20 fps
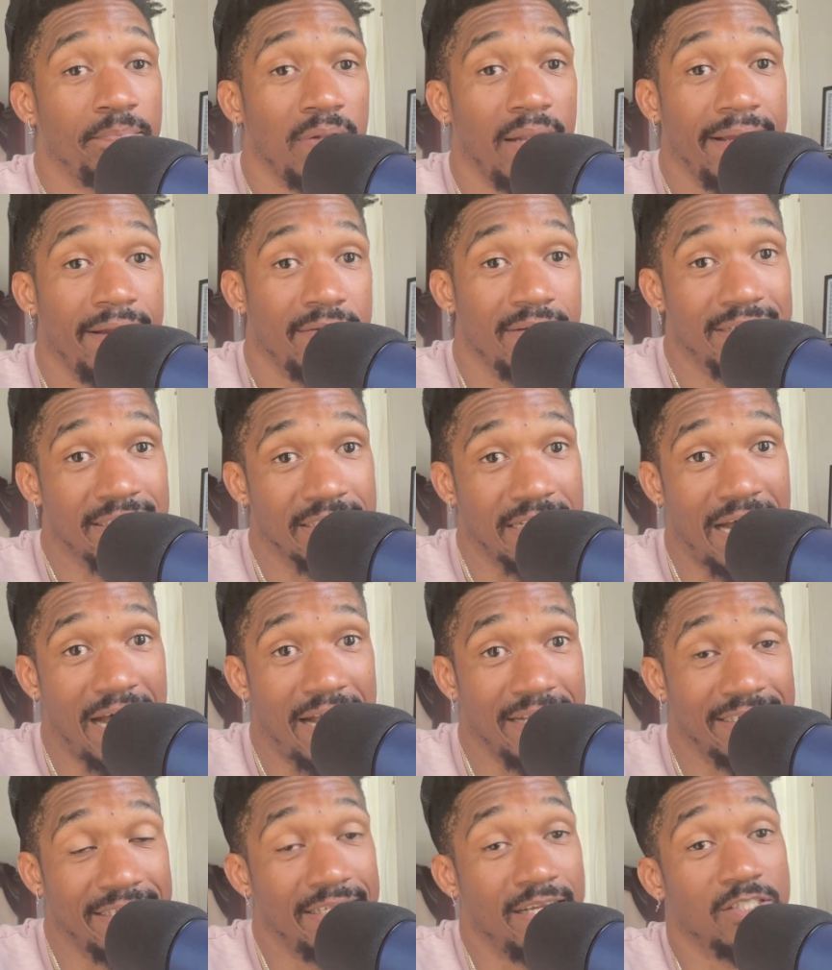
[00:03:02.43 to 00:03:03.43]
player
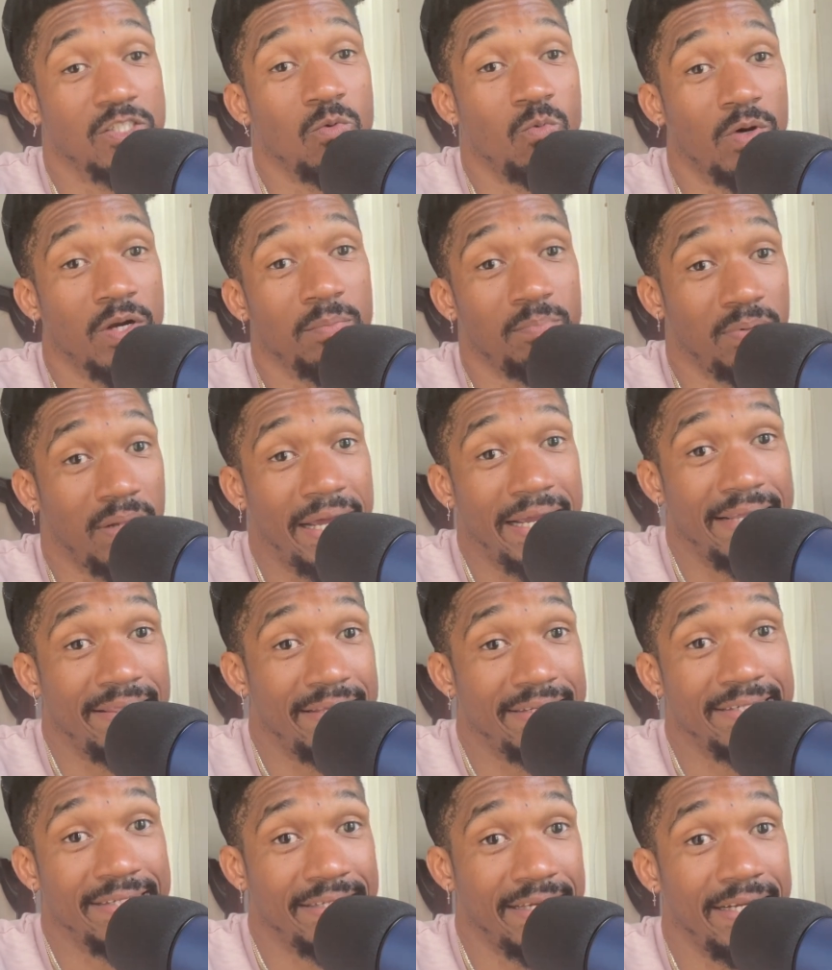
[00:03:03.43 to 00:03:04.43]
decides he doesn't want to play in
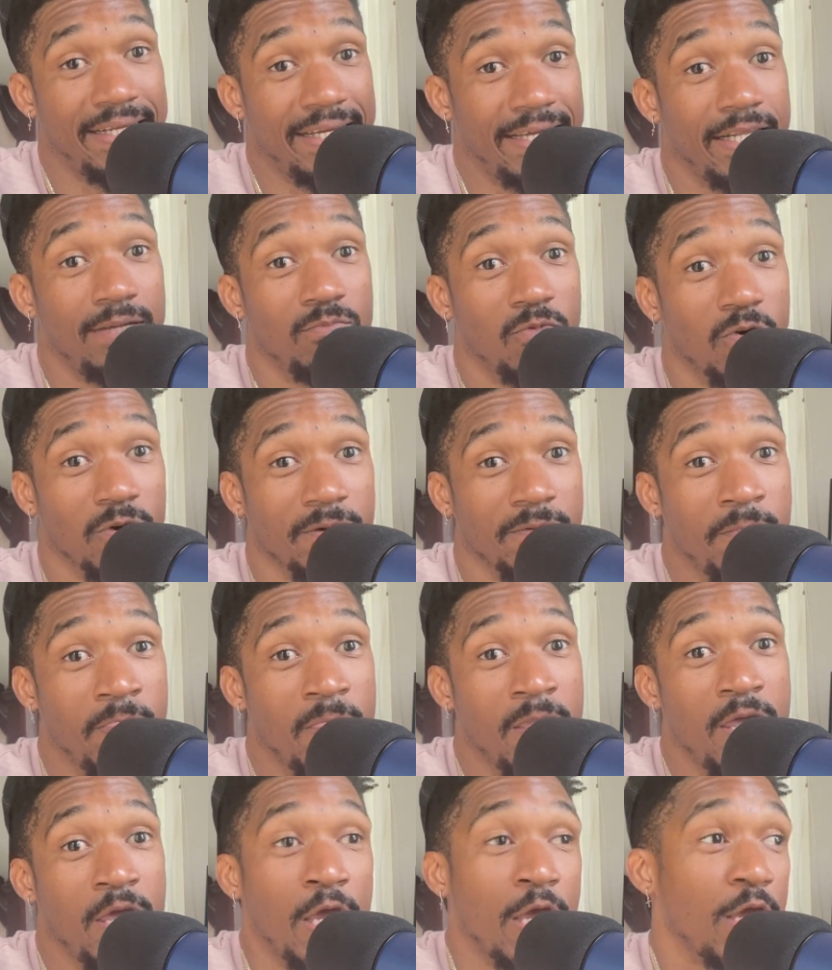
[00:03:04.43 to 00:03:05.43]
this city anymore,
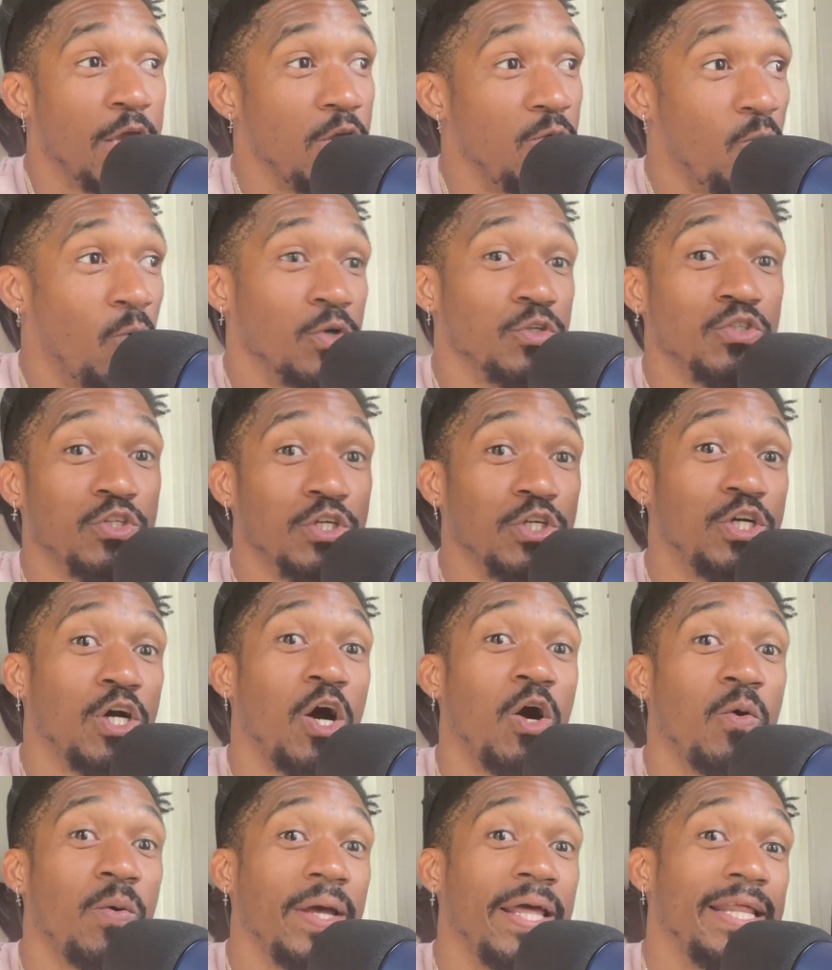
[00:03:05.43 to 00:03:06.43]
he wants to
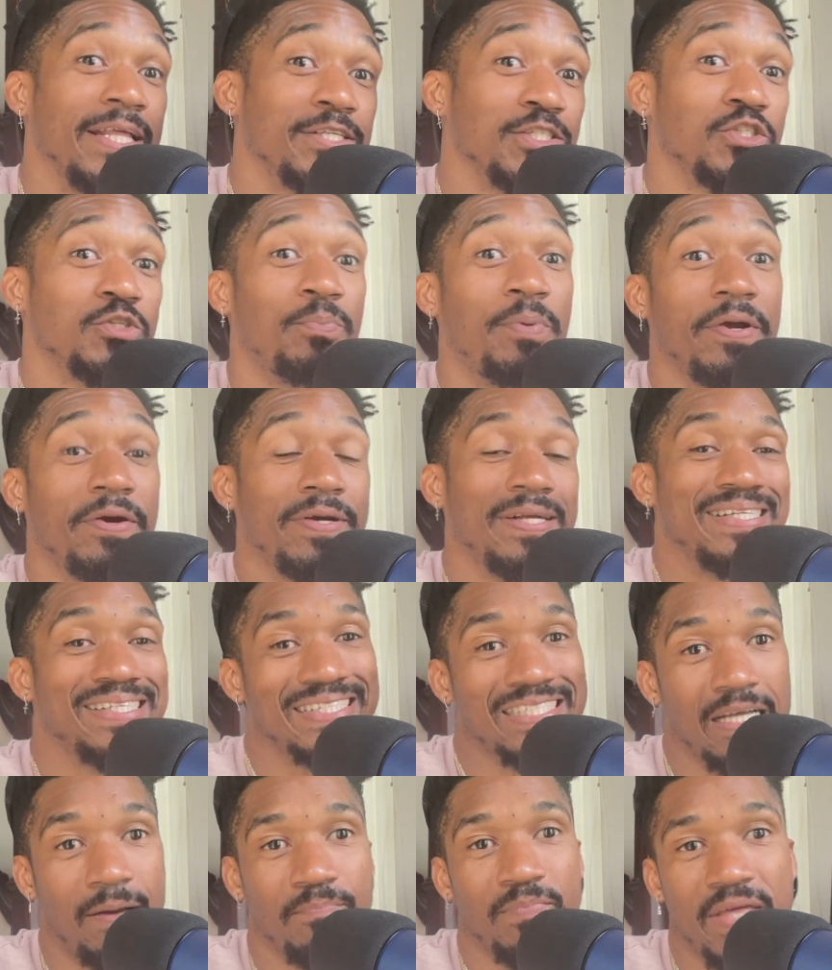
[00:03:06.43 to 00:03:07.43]
go and experience
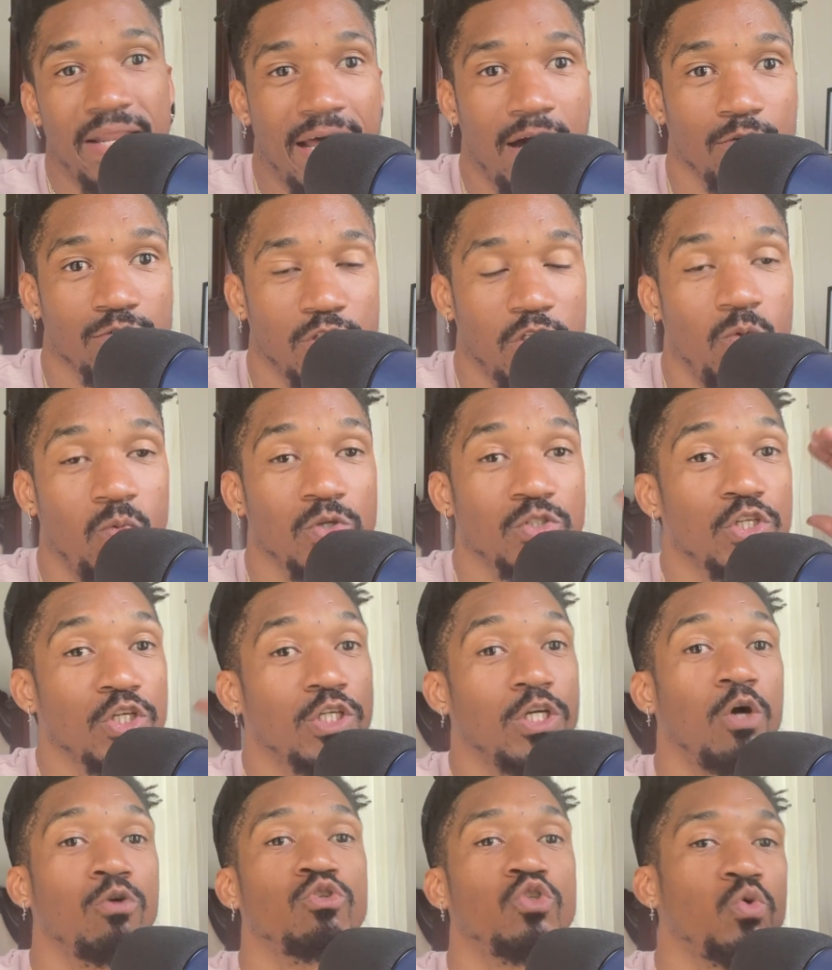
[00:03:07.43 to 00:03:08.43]
something else. He wants to
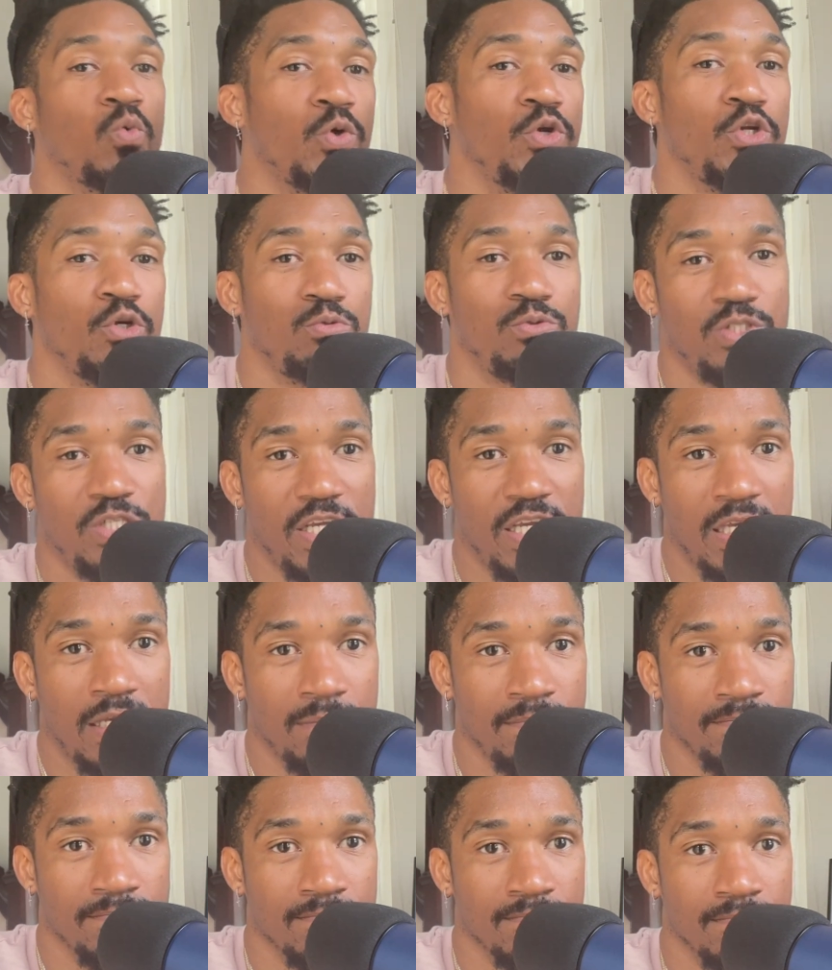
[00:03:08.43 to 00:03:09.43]
go to a new
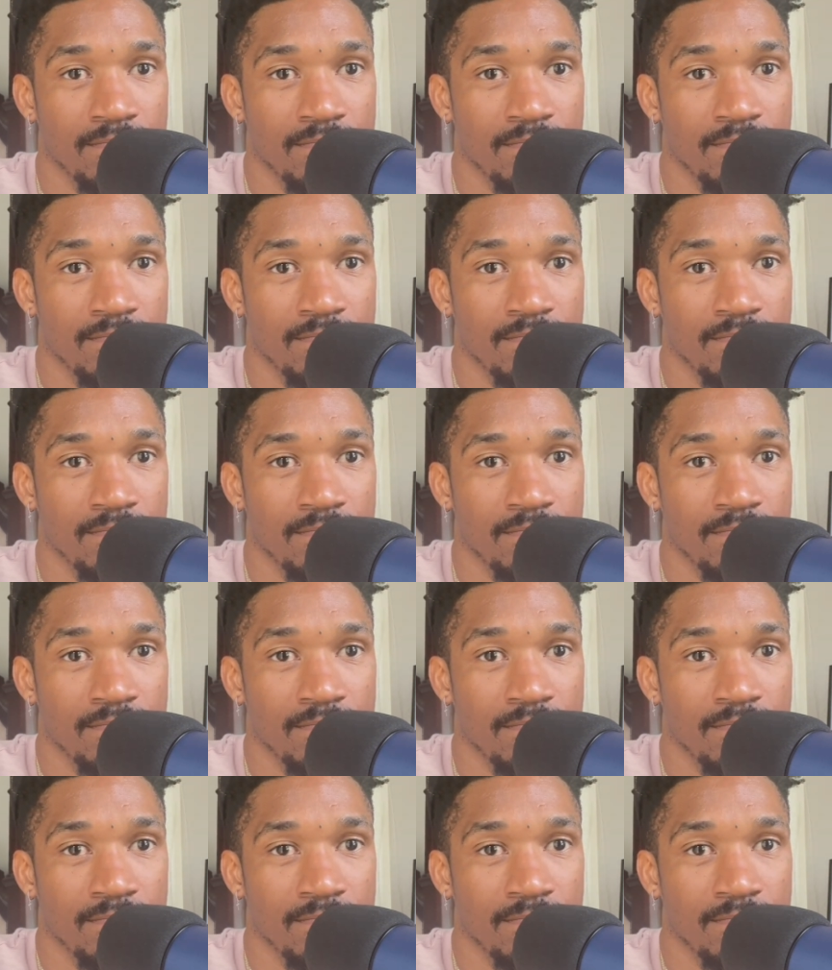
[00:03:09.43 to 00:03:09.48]
team.